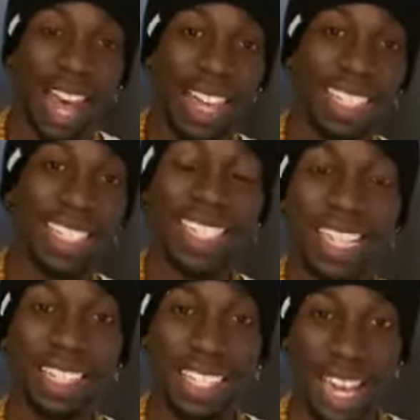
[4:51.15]
I
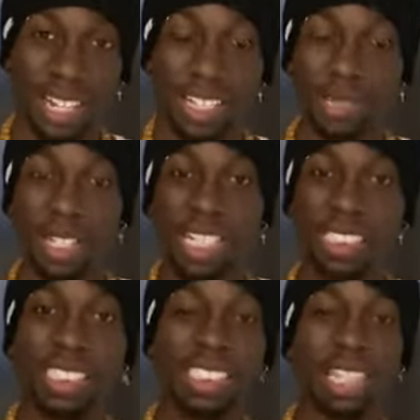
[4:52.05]
seek challenge
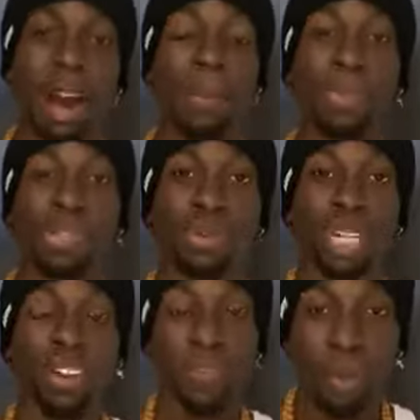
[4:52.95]
because this is an
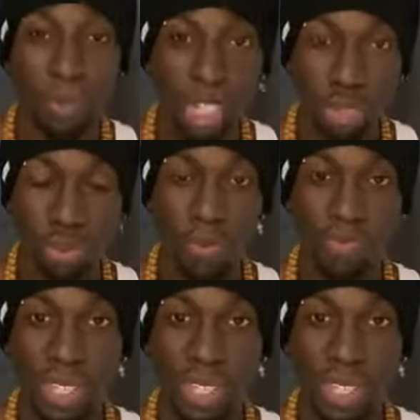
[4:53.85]
opportunity for me to